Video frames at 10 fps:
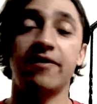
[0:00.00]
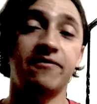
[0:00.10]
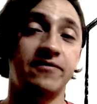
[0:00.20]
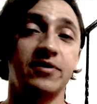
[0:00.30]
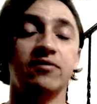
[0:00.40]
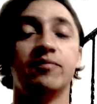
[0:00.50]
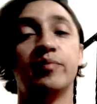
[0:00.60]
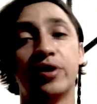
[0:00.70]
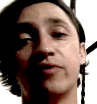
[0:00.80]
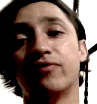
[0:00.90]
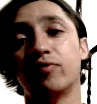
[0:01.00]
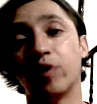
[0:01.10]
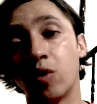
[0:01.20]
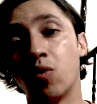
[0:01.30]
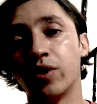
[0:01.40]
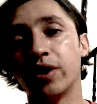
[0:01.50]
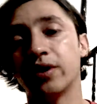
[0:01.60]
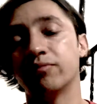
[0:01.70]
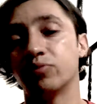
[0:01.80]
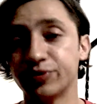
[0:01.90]
I feel, better for recording
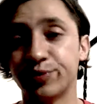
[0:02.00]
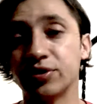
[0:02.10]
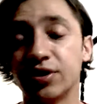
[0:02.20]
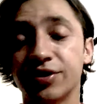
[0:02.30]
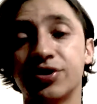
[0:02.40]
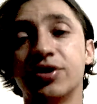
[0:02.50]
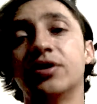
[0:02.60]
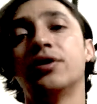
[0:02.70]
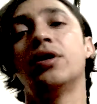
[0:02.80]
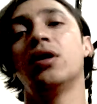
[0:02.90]
and post-production.